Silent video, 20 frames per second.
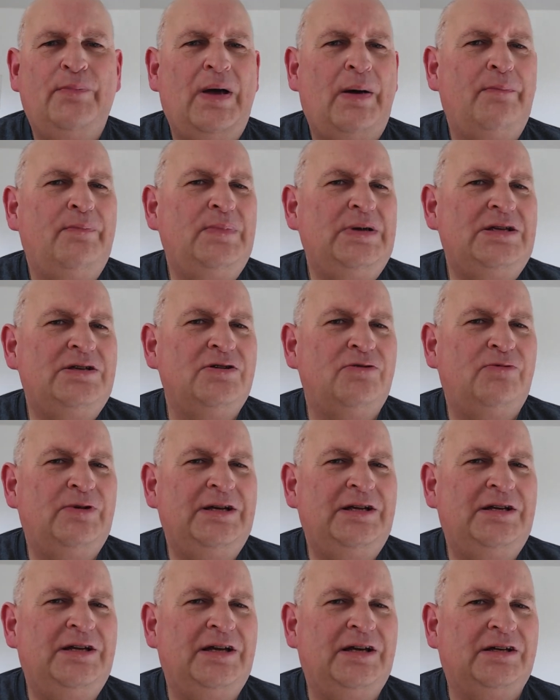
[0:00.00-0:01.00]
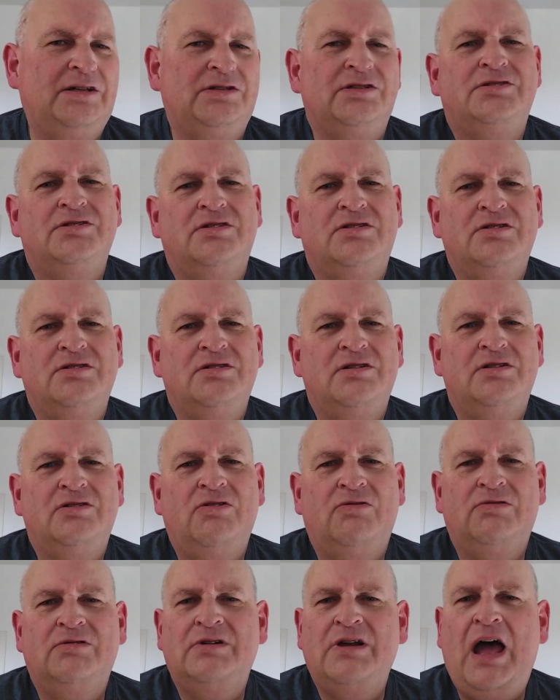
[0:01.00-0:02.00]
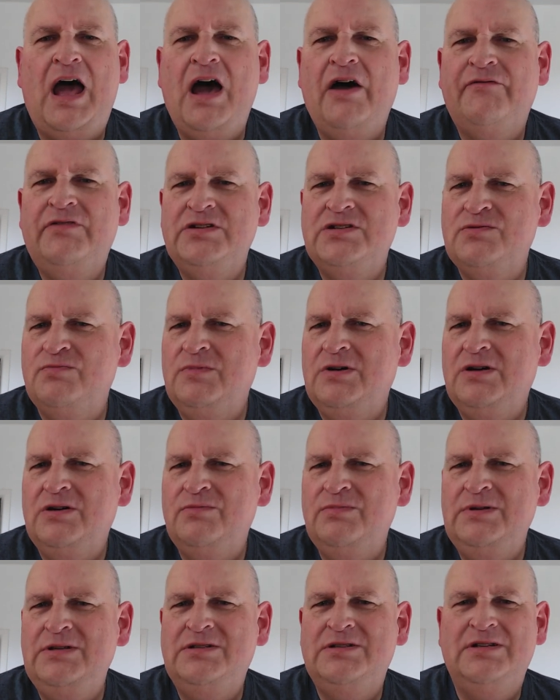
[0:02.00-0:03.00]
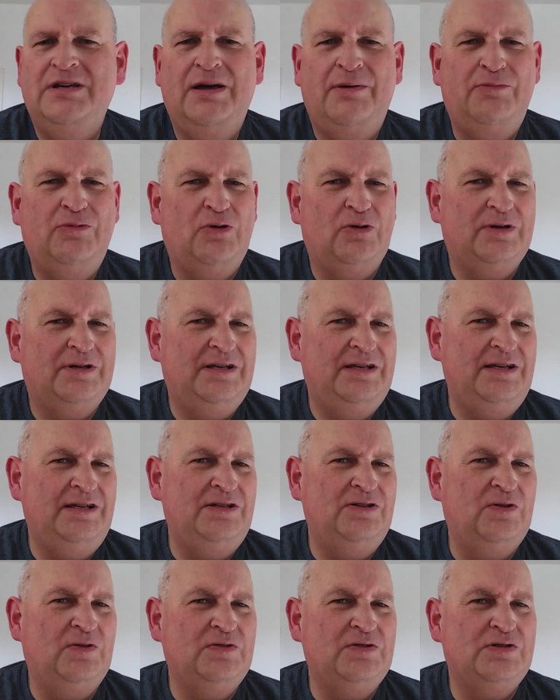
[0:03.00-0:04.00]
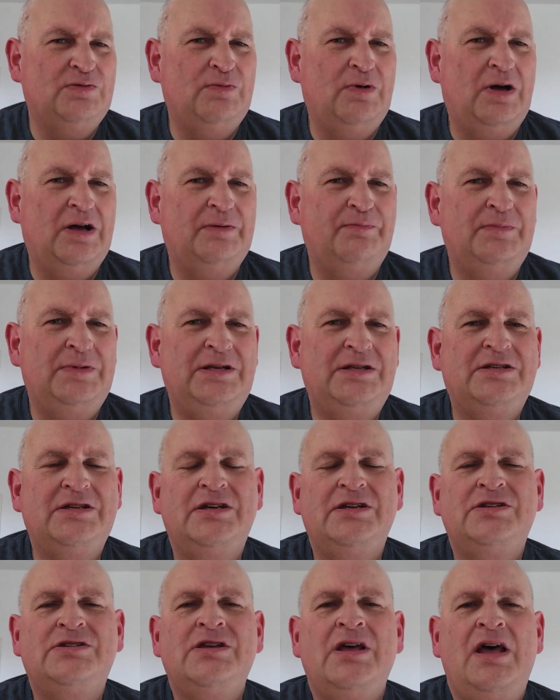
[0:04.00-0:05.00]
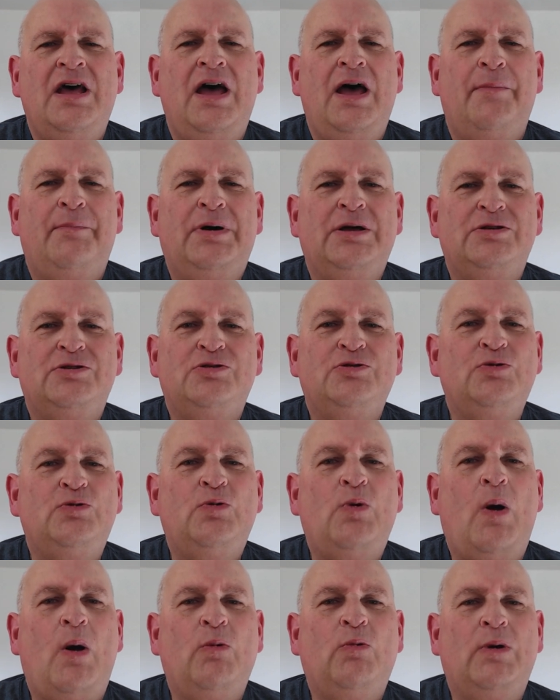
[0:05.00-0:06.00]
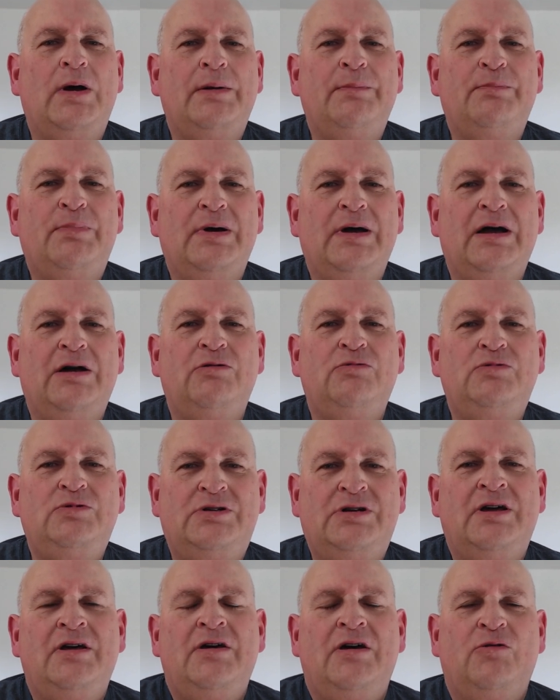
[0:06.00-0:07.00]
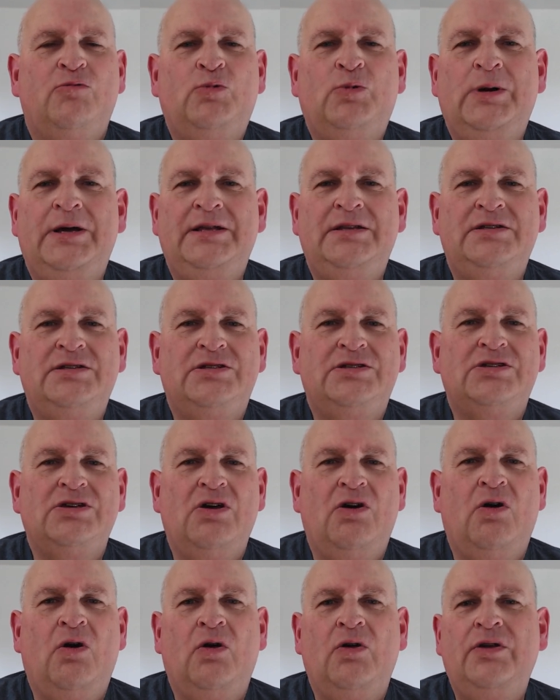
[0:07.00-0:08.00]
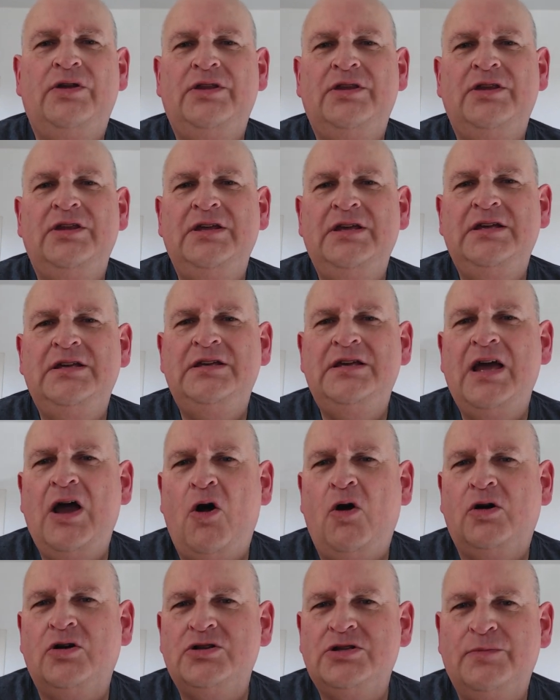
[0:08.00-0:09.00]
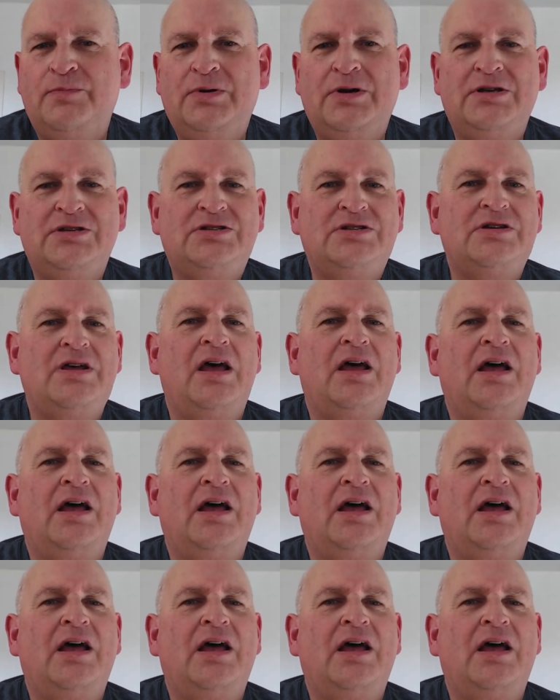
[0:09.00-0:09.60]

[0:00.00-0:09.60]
meter readings, because I don't have a smart meter. I'm not keen on smart meters. But £2 wins on the Octopus